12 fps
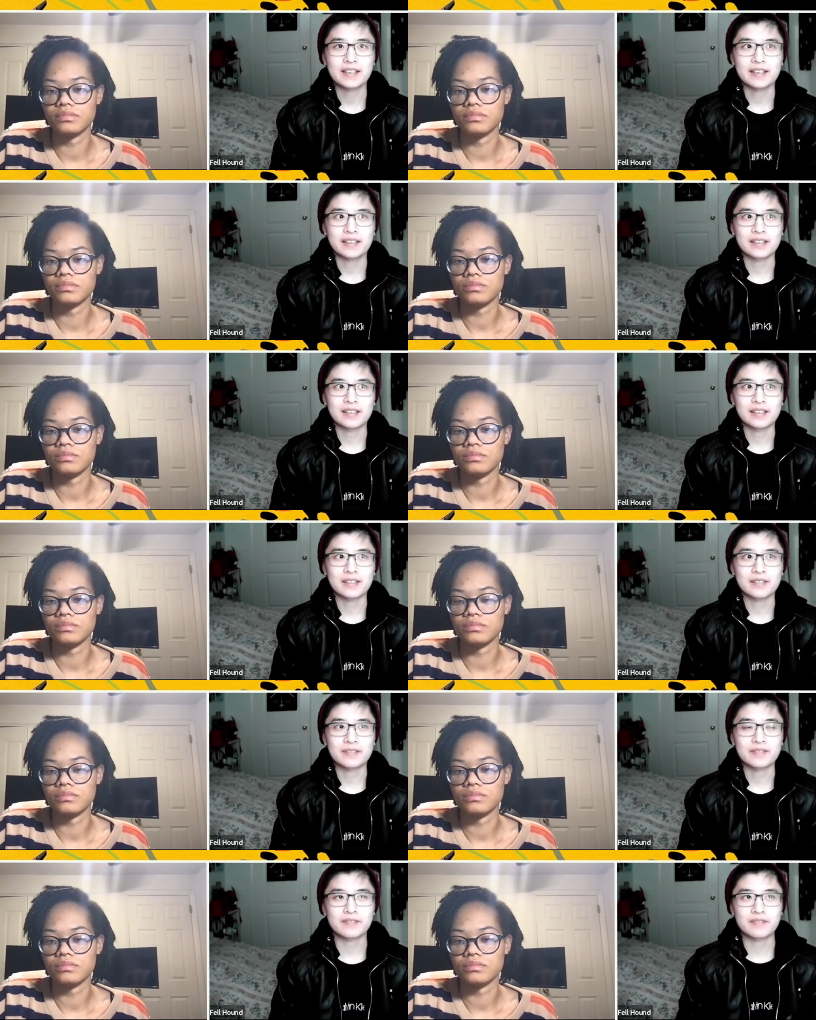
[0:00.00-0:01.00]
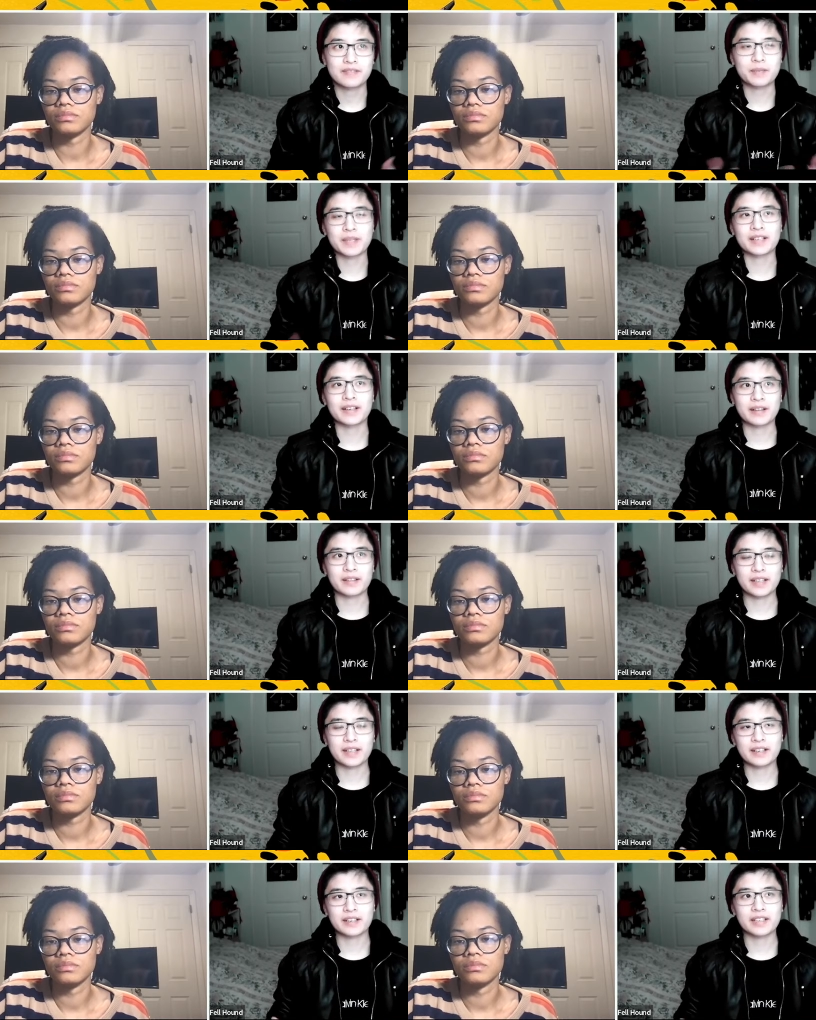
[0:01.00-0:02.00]
Speaker 1: uh,
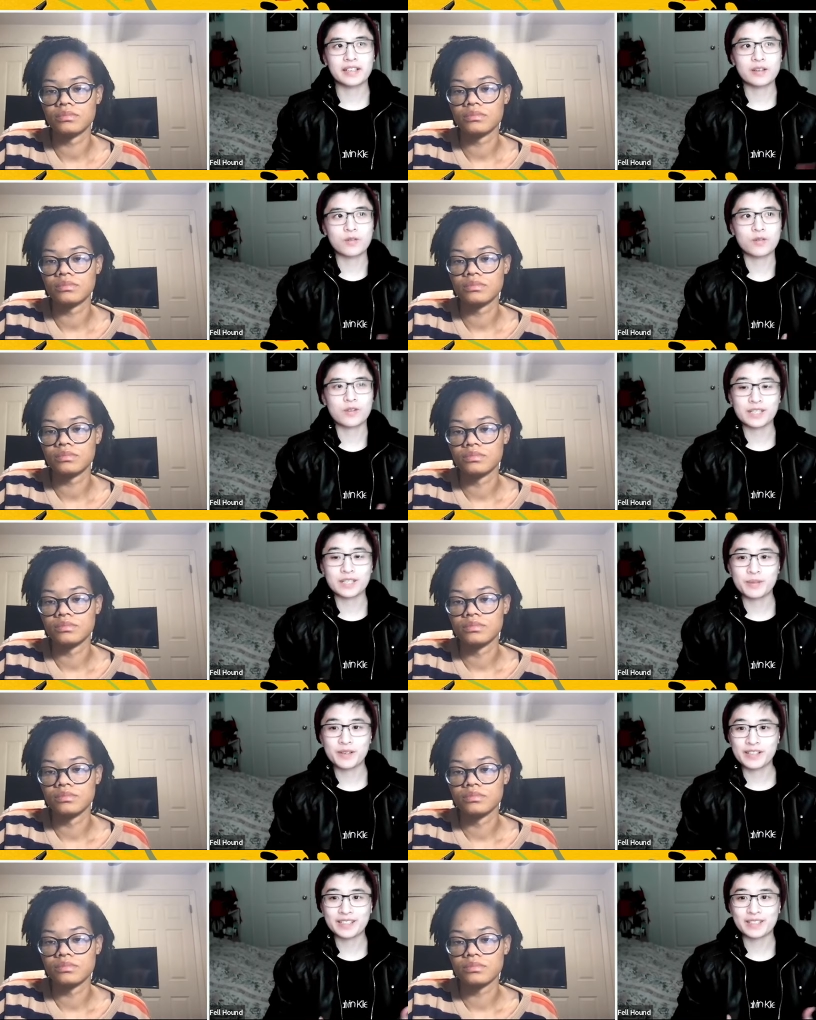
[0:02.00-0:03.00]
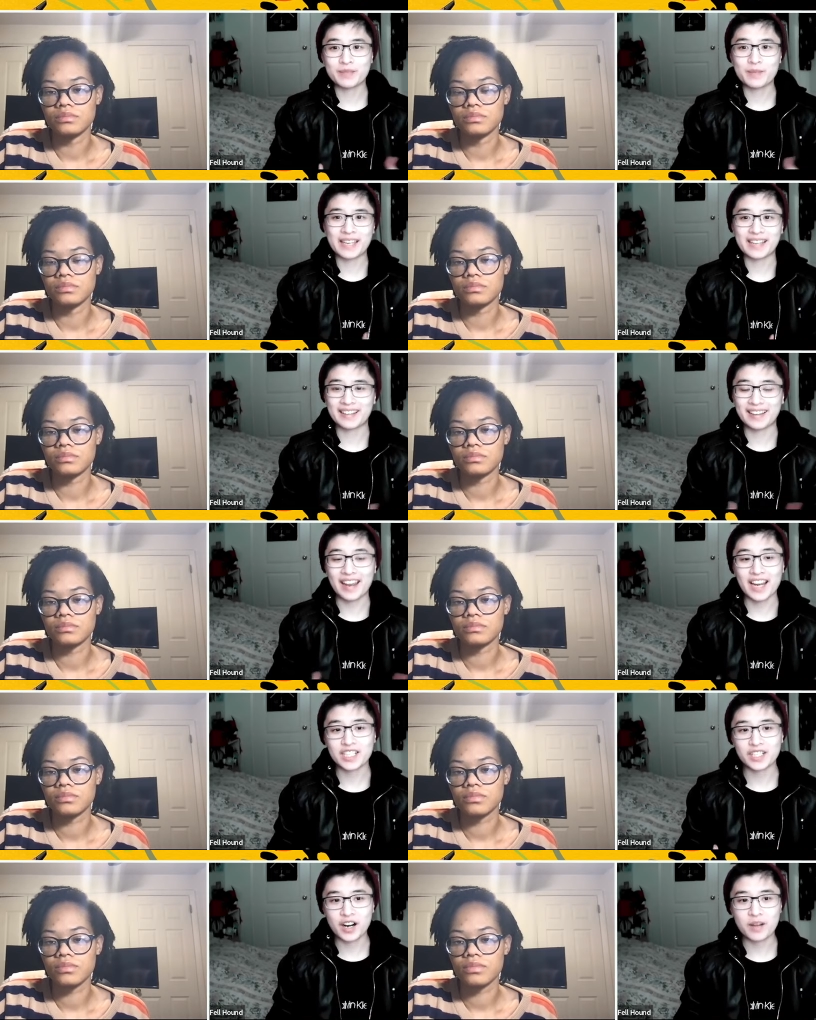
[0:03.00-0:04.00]
familiarity or experience making like
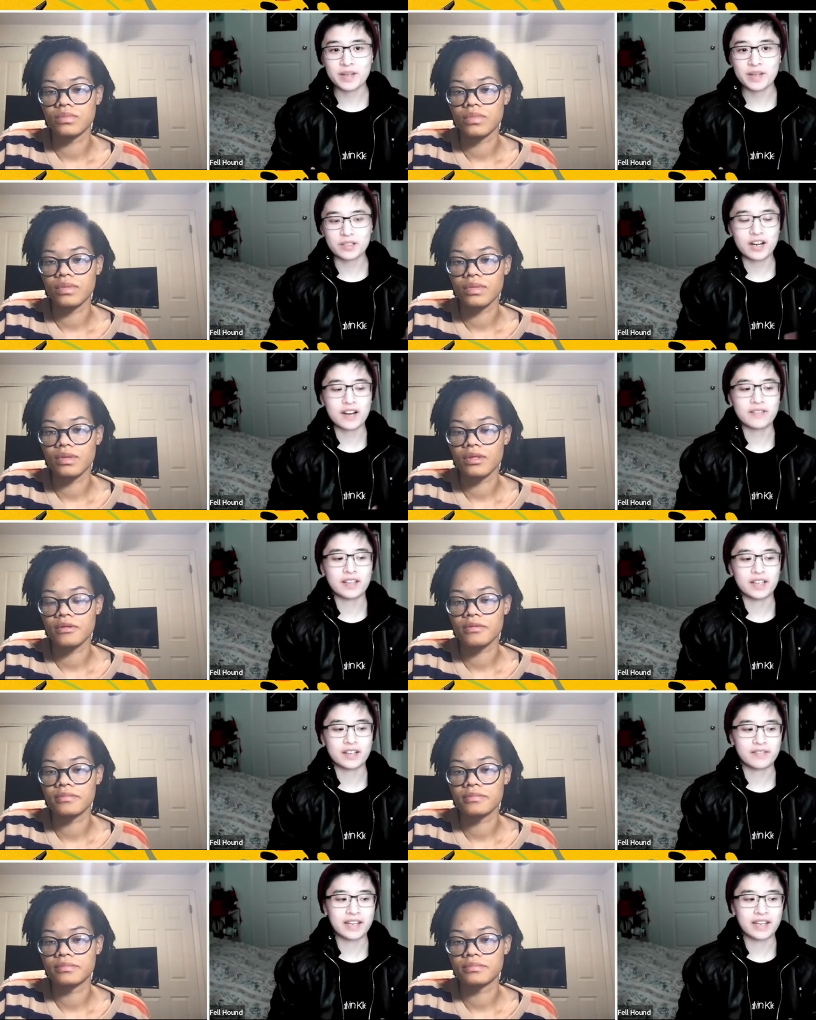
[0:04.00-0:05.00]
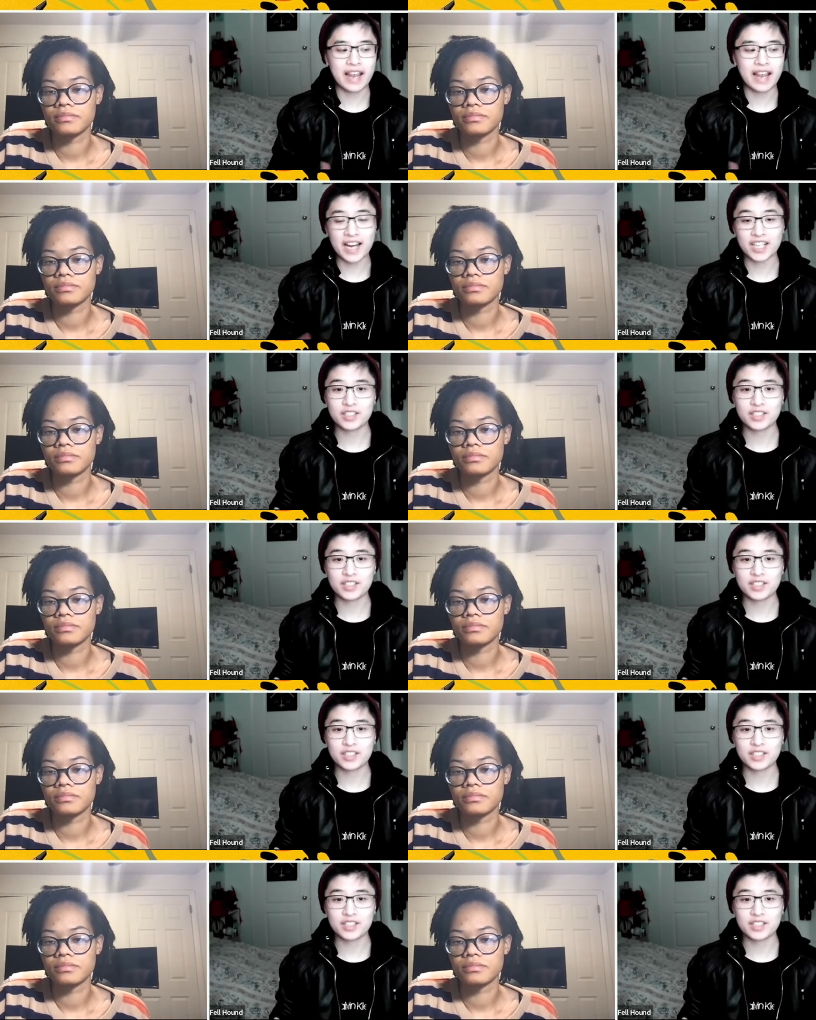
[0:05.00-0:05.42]
action comics or having kind of any action